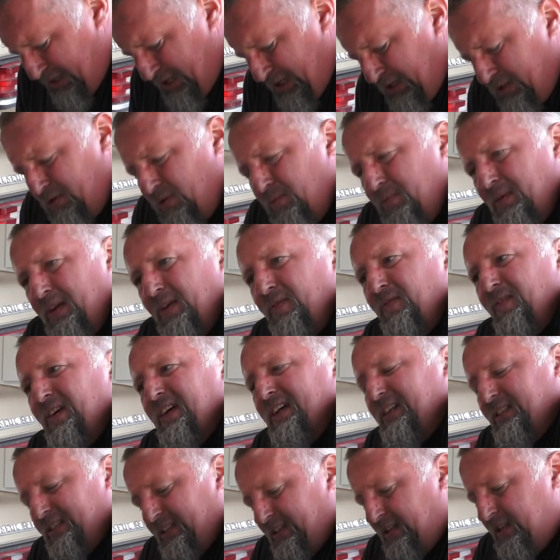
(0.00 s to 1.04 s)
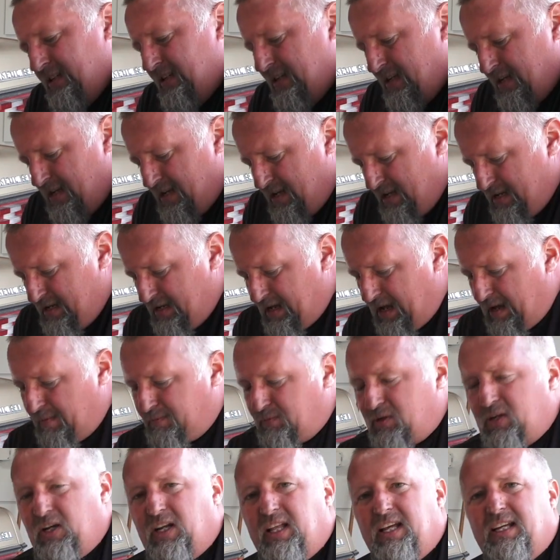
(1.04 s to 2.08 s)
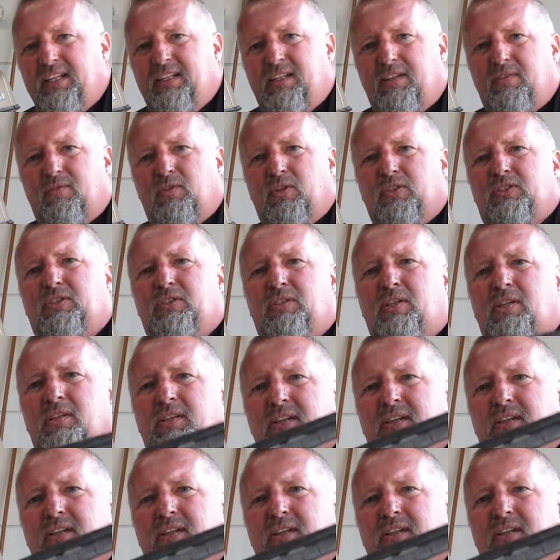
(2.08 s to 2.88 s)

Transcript: needs to be fixed. I'm glad it was